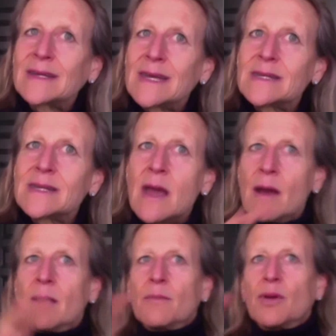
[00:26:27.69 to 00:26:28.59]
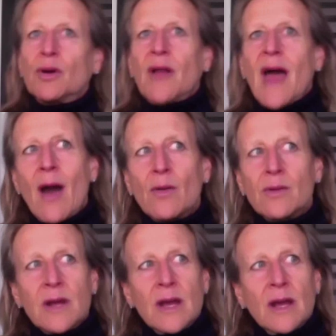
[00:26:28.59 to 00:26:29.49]
practice. Pull
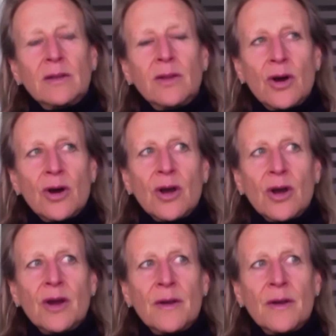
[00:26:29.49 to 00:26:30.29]
out, look.